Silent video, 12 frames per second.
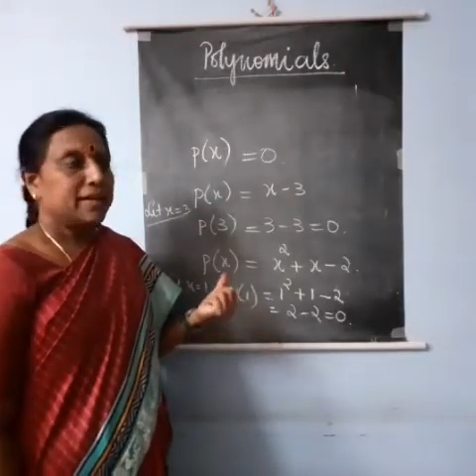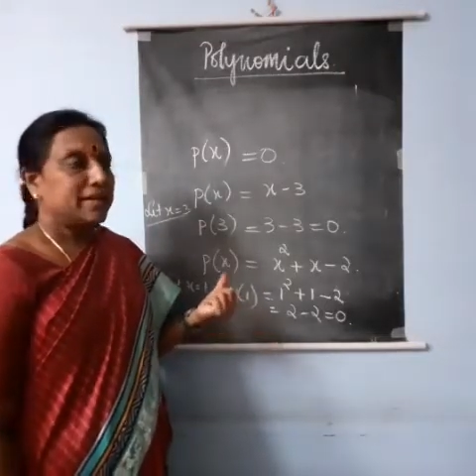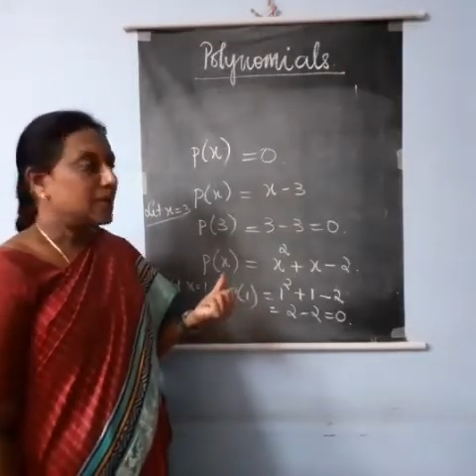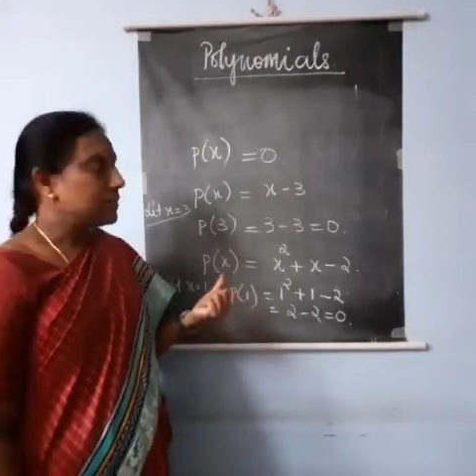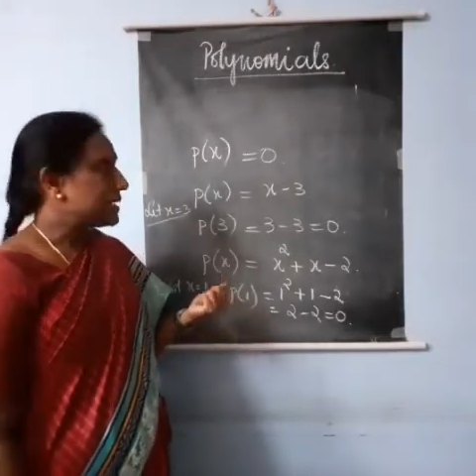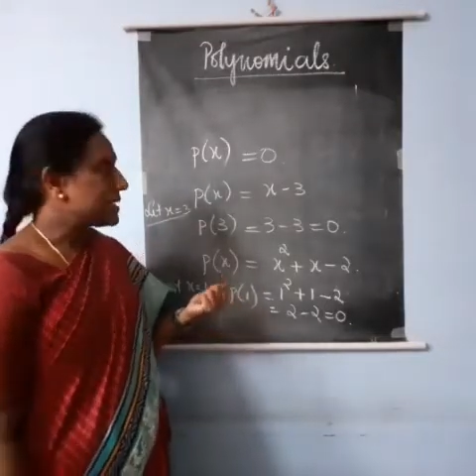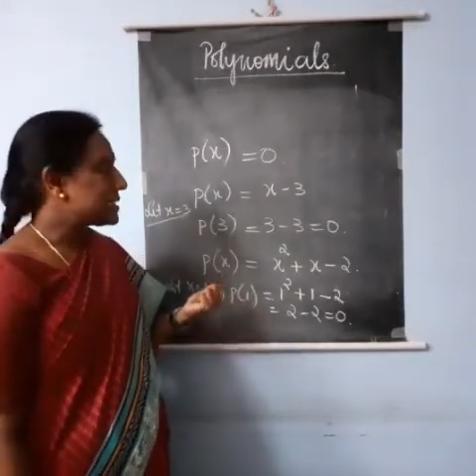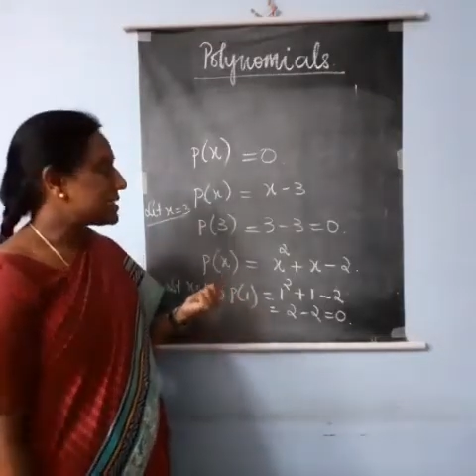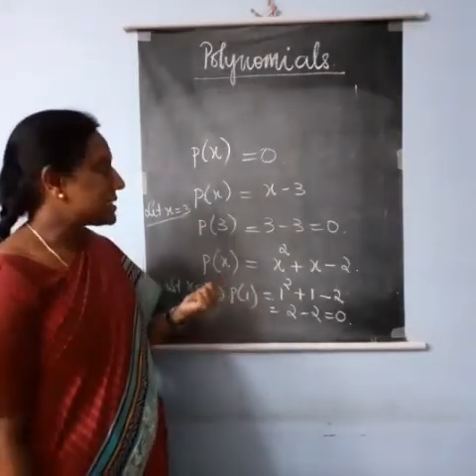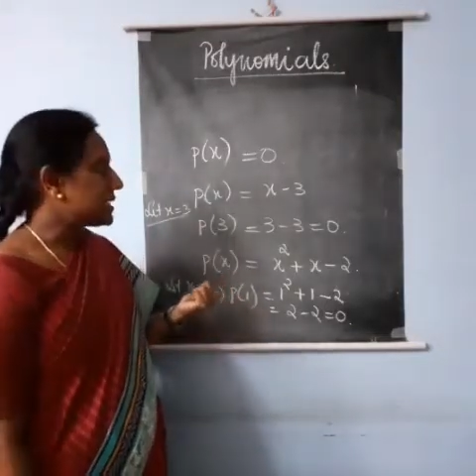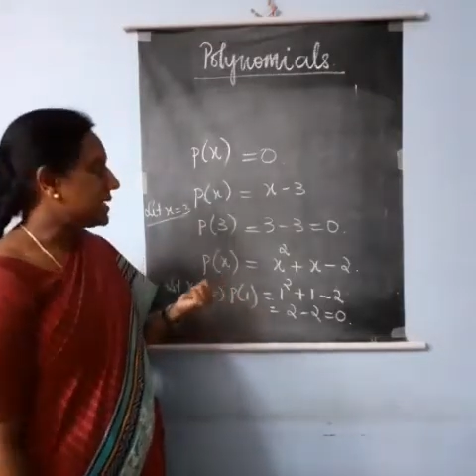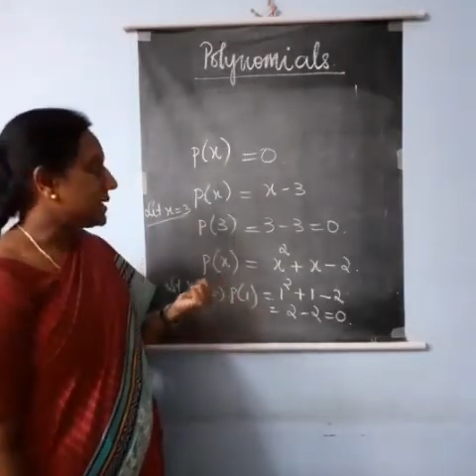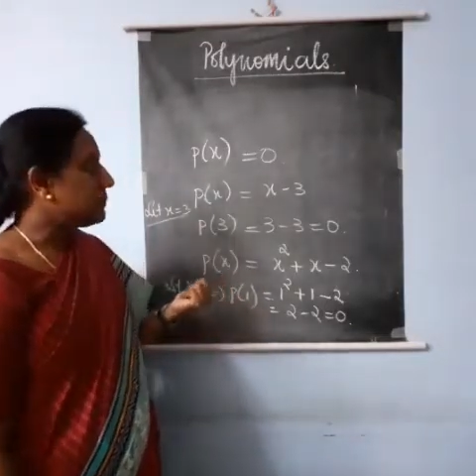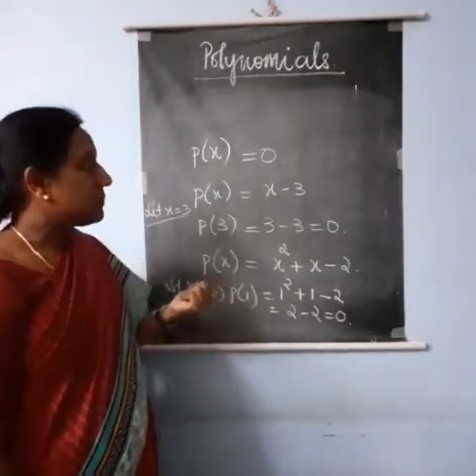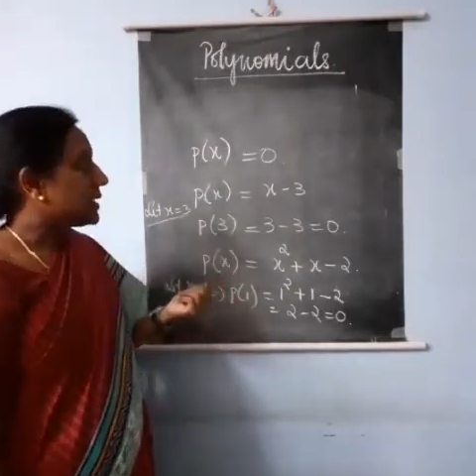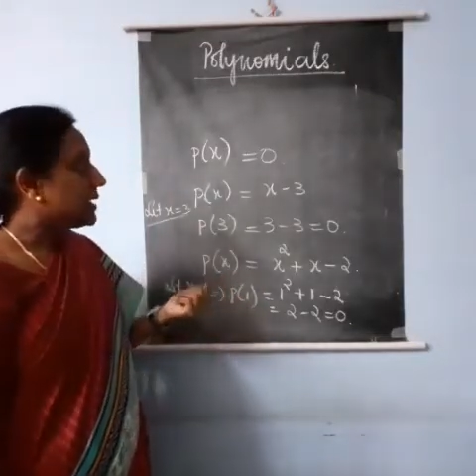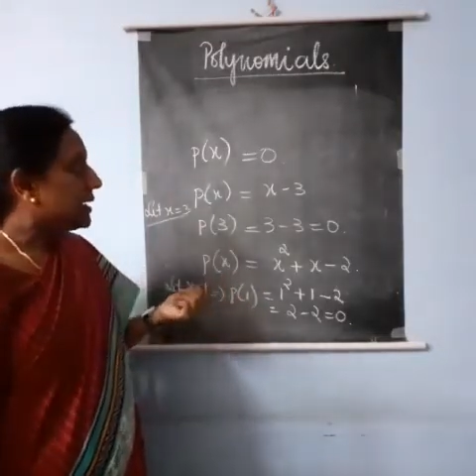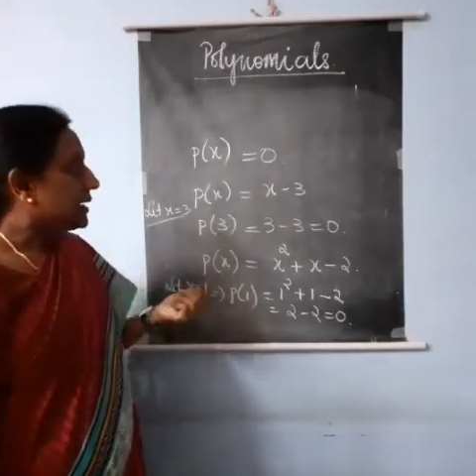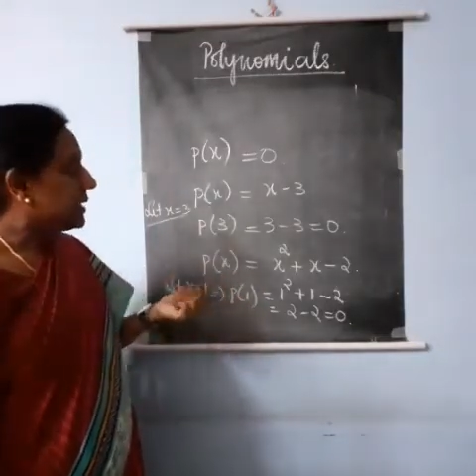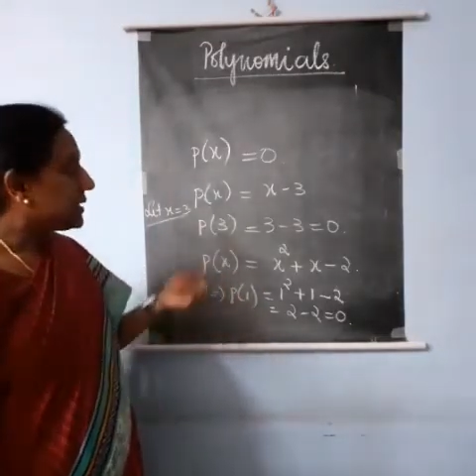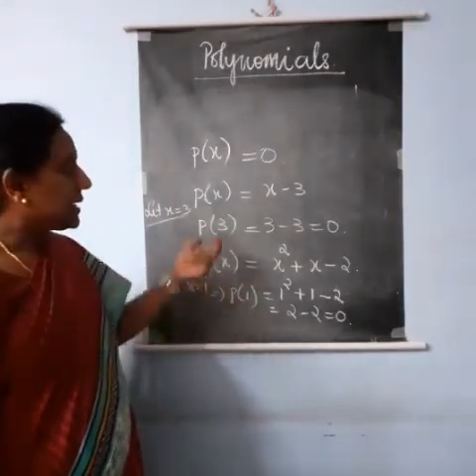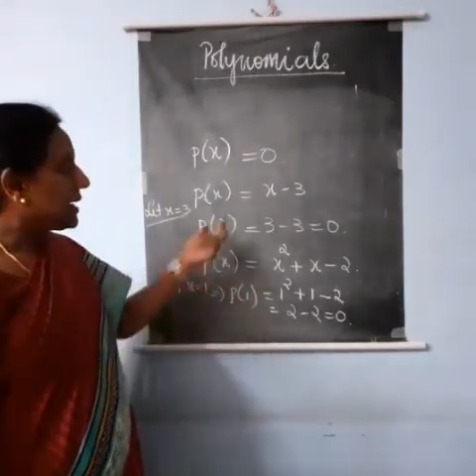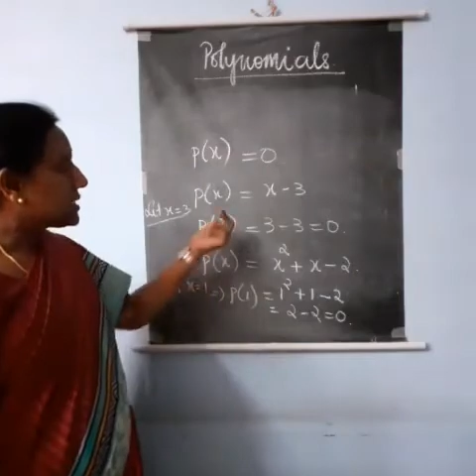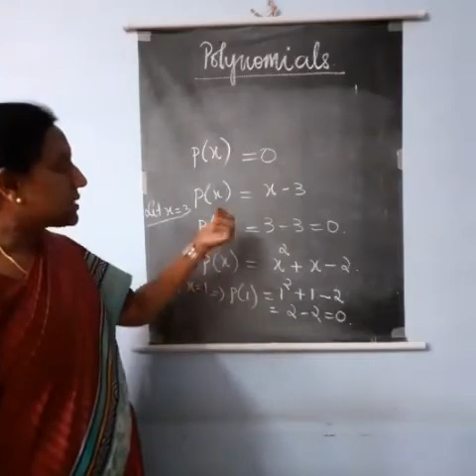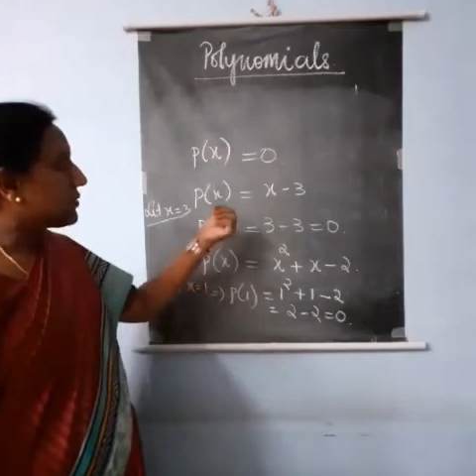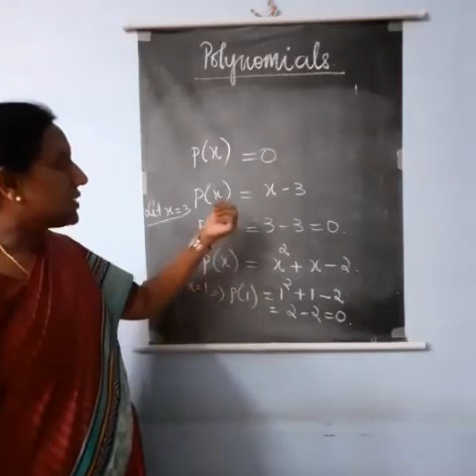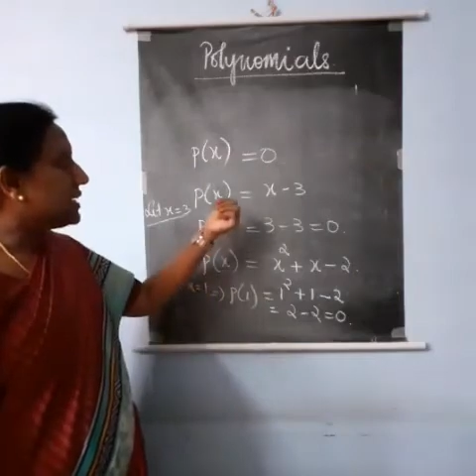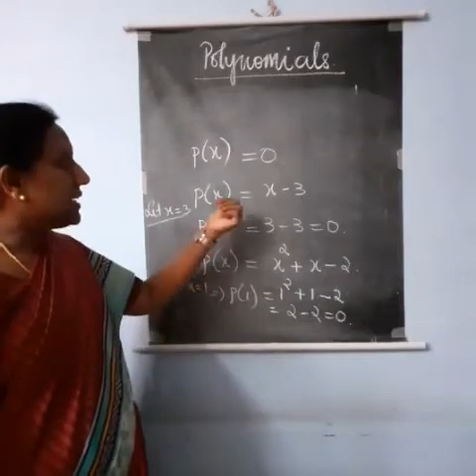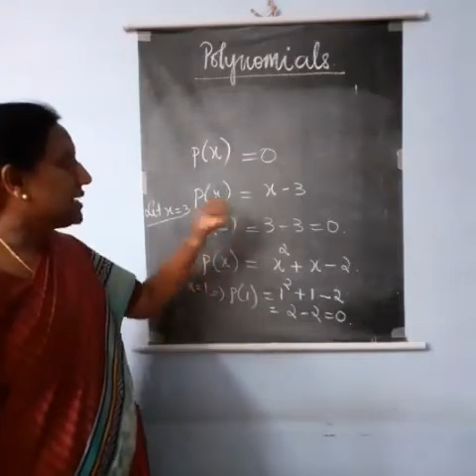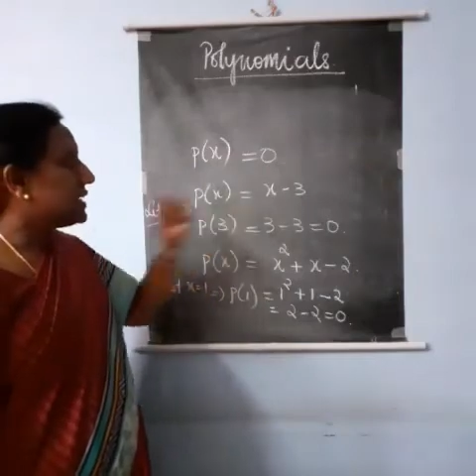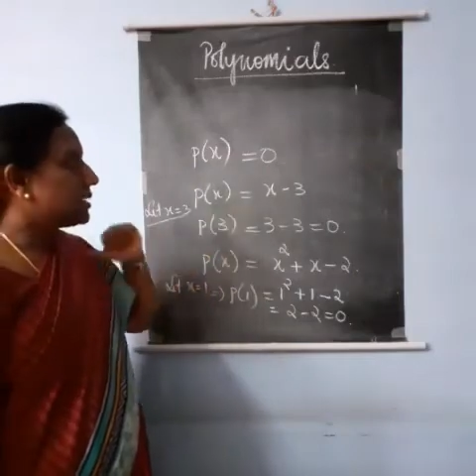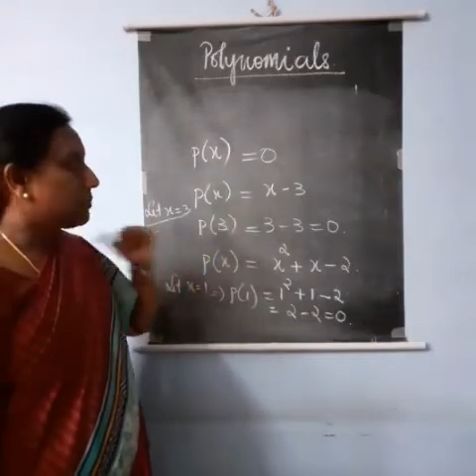Now let us see, in case of a linear